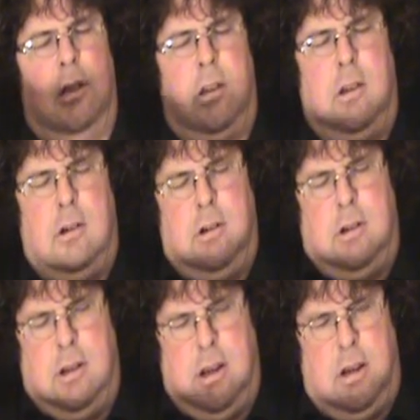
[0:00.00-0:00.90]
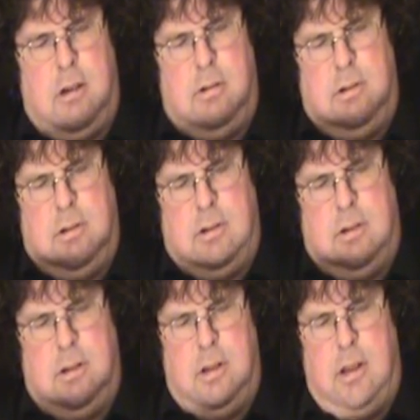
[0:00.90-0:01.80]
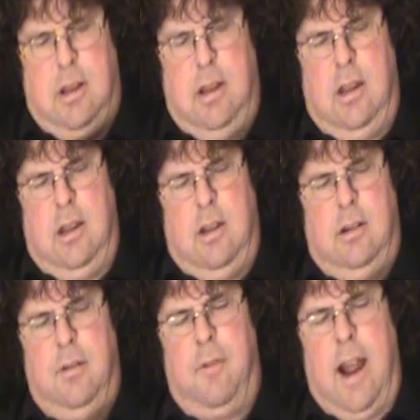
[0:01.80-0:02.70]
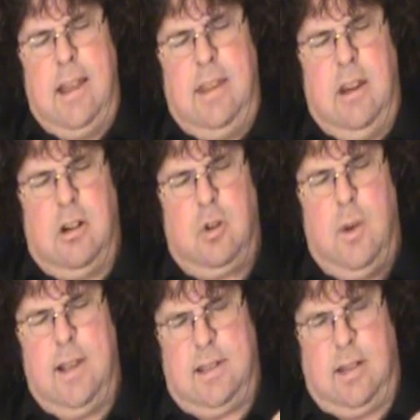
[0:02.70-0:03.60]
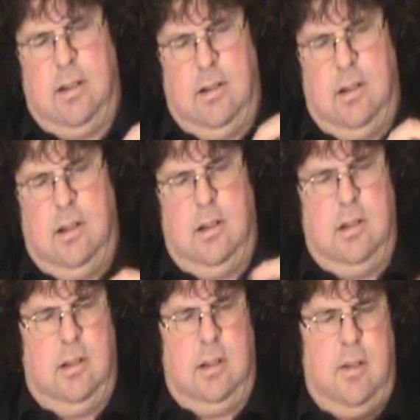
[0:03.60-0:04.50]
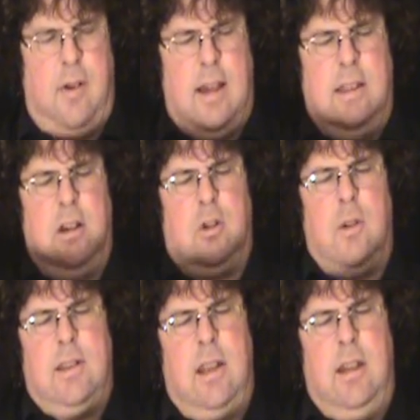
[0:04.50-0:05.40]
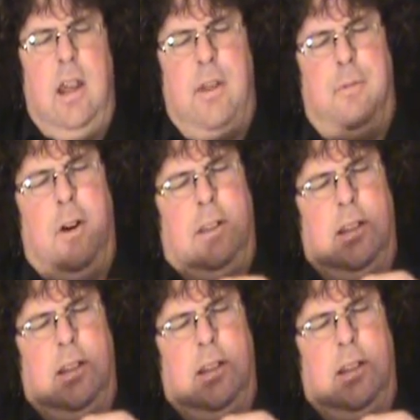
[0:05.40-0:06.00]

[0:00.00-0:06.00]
There you go. Divide the ear twist. Divide the ear twist on the other foot.